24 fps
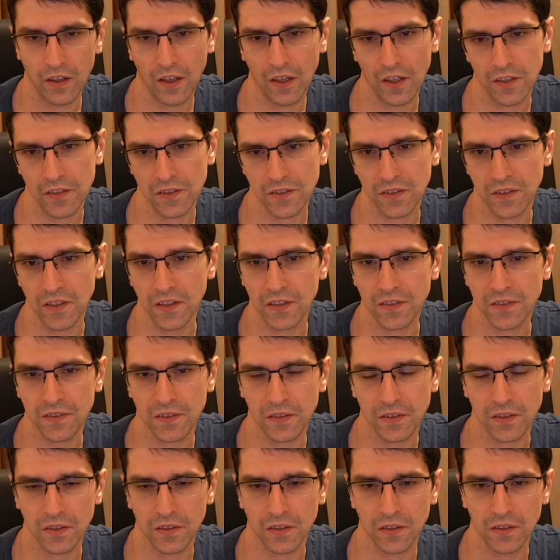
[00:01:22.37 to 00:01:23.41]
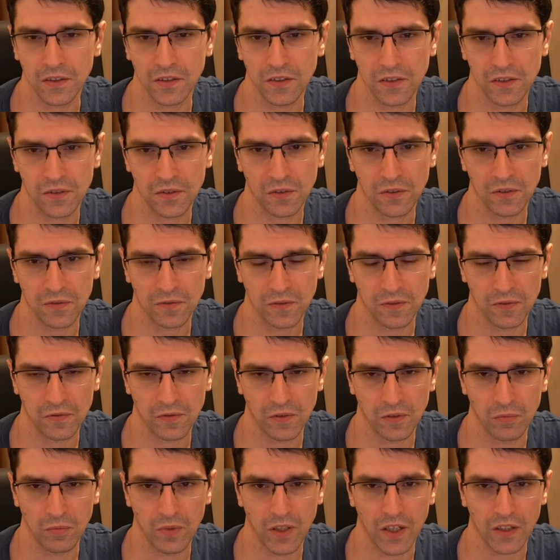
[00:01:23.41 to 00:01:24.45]
h6, it is useful
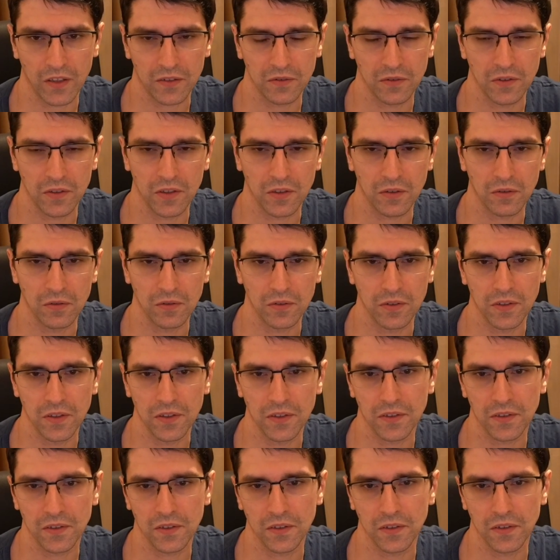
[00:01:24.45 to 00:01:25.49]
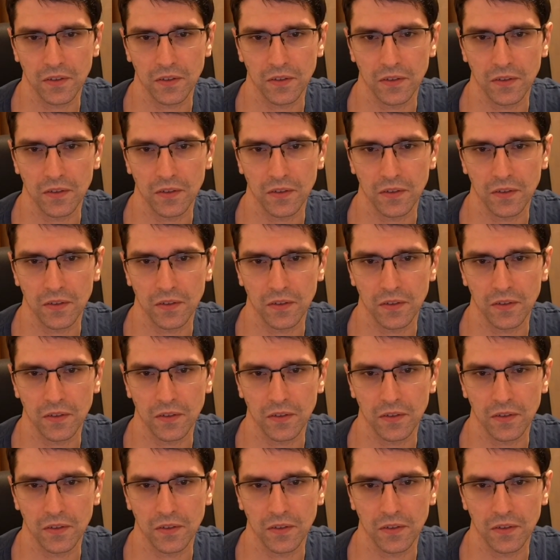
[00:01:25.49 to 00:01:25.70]
for black to include this